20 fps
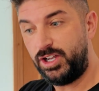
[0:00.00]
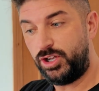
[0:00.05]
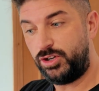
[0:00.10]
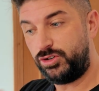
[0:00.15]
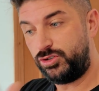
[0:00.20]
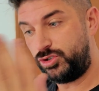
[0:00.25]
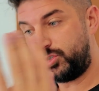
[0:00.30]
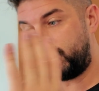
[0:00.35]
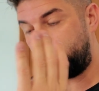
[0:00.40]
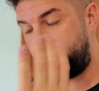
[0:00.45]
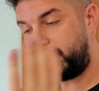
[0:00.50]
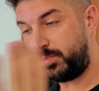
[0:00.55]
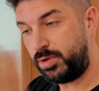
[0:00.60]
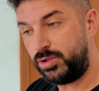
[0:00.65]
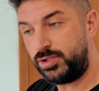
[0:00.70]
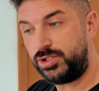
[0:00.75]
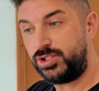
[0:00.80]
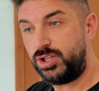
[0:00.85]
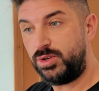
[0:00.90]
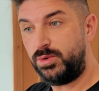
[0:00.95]
and just
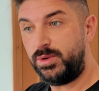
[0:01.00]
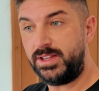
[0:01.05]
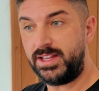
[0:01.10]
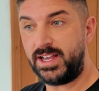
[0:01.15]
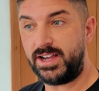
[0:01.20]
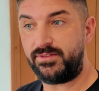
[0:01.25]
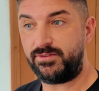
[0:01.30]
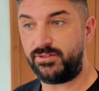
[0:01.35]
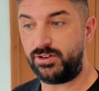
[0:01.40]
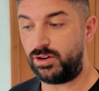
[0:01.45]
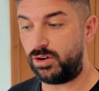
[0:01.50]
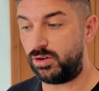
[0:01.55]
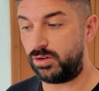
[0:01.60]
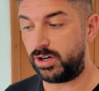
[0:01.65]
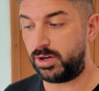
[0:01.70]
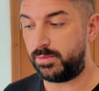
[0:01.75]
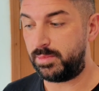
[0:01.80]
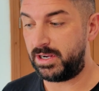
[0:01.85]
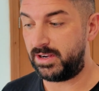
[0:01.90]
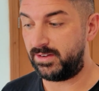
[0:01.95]
pursuing that for a
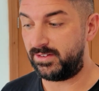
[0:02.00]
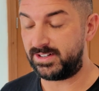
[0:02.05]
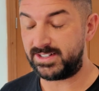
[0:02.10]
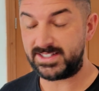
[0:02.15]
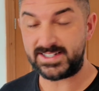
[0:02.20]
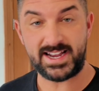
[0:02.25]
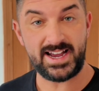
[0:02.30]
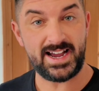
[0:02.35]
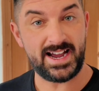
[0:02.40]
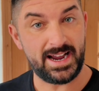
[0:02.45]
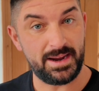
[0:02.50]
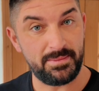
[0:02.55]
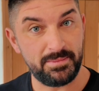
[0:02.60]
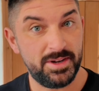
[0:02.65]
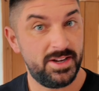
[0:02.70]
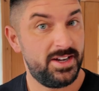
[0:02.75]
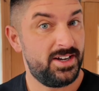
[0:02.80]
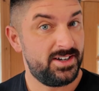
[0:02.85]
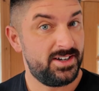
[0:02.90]
longer period of time?